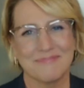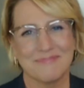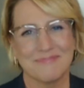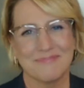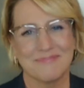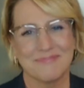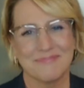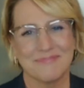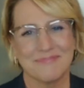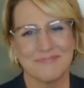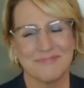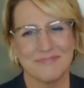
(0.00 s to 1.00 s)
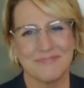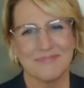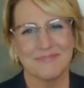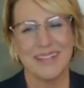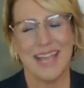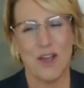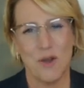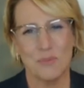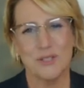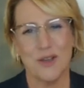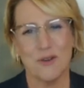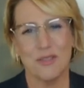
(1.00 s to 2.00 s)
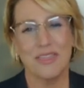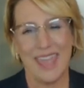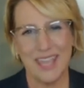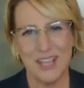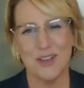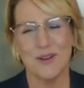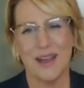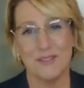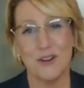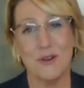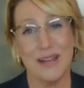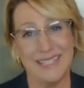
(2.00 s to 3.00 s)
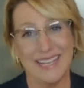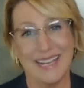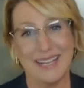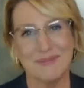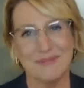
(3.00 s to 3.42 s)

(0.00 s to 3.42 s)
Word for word: the sixteenth. I hope so. Thank you. Have a great day.